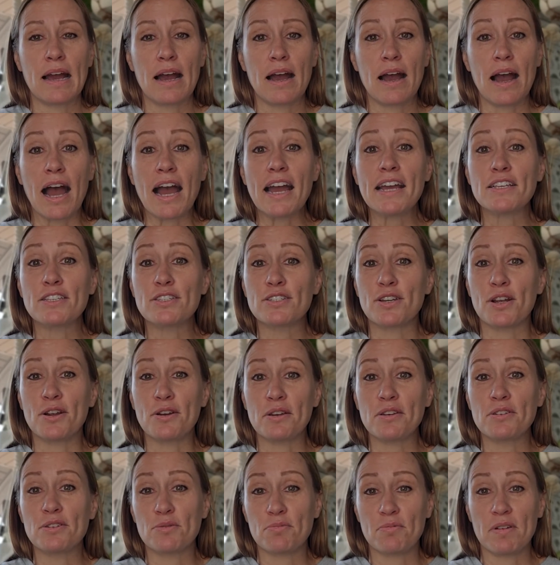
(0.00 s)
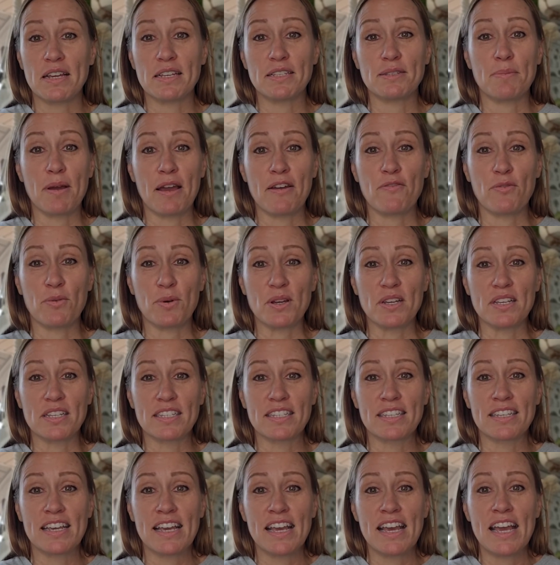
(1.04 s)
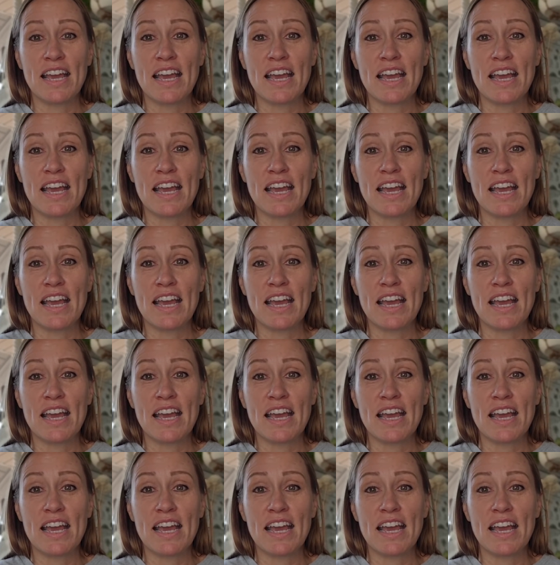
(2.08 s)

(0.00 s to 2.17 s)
I started to raise my voice.